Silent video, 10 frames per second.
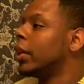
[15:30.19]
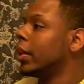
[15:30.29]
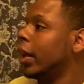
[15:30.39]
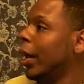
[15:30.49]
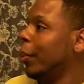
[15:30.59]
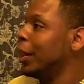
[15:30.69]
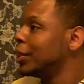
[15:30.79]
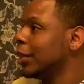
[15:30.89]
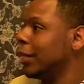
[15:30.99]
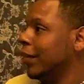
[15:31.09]
Like, yeah, bitch,
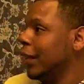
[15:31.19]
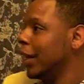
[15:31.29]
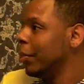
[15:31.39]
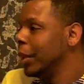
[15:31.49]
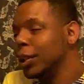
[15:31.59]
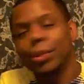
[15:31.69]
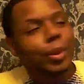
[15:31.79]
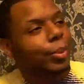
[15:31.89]
I'm leaving elementary,